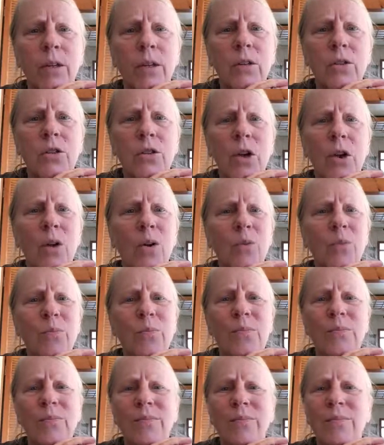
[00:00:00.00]
So,
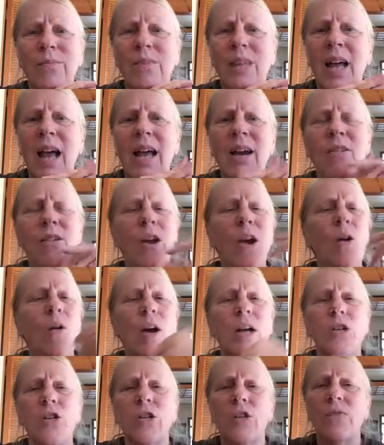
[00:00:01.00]
I don't know.
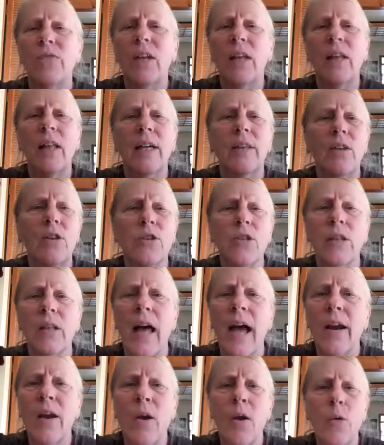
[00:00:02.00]
I just feel like there's a
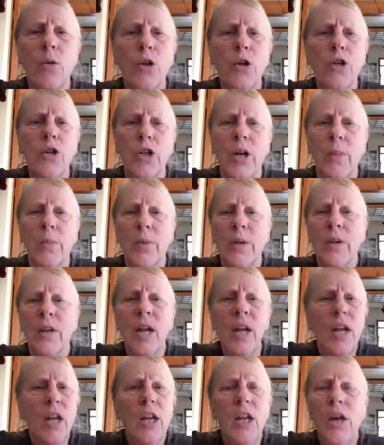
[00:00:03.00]
lot of ownership, and
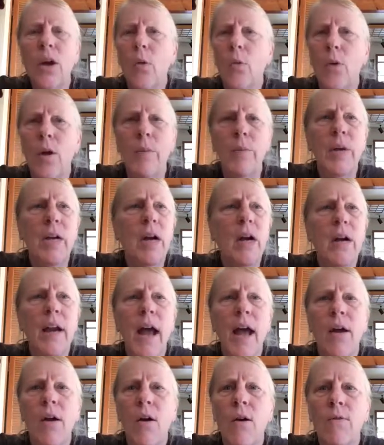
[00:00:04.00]
women are
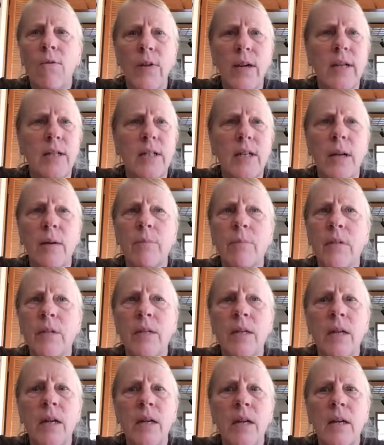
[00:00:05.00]
not all
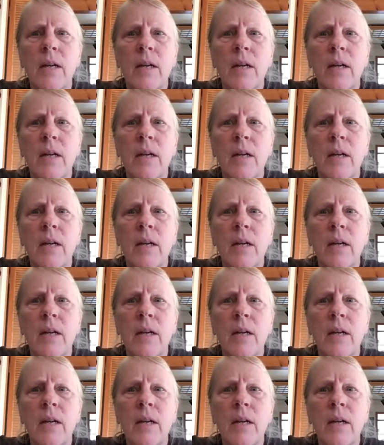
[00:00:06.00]
victims.